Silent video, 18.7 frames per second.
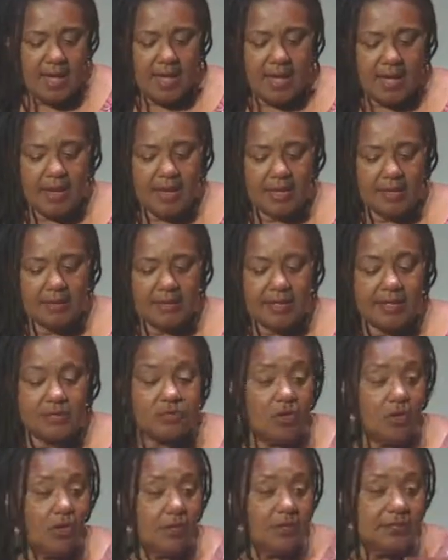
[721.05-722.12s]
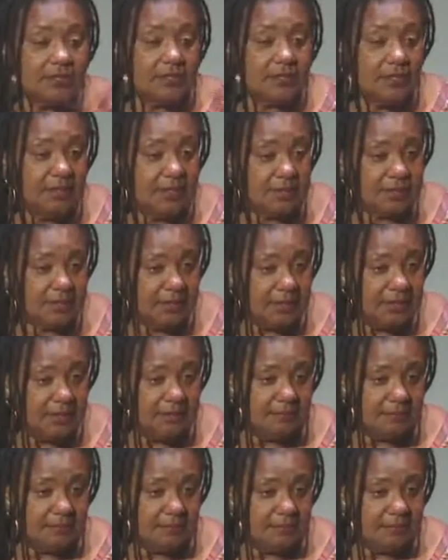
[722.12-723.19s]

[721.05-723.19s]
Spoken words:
And that's all these kids need.